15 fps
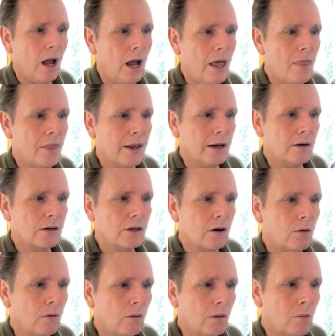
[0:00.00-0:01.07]
And then I'd
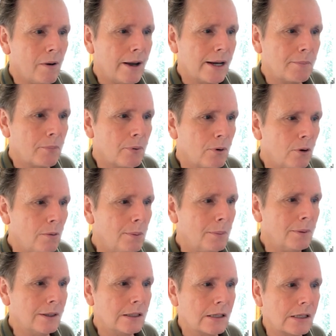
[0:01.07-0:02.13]
go all the way
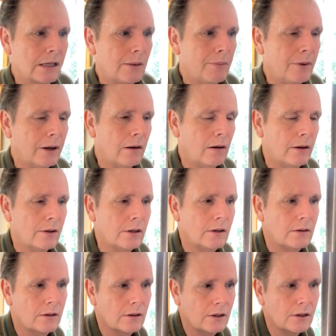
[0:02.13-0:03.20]
probably to something like
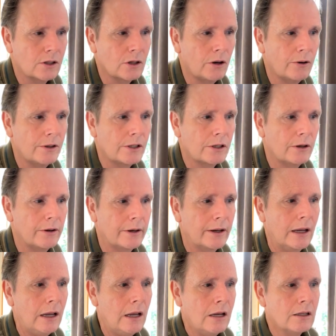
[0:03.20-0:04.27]
the Toto.
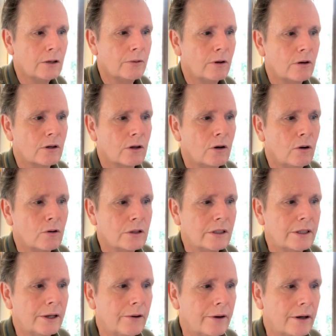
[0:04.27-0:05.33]
So we've got
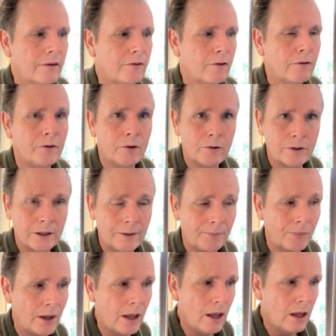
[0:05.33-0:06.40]
Cortidaria
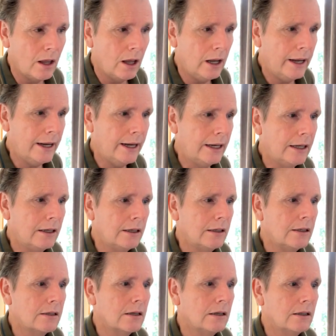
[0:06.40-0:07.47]
fulfilda
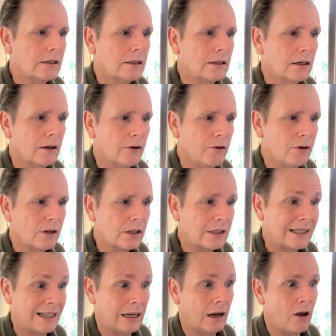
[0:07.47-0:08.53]
and
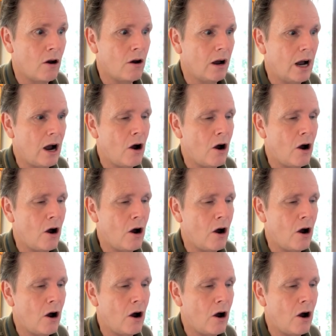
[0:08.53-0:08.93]
Celona.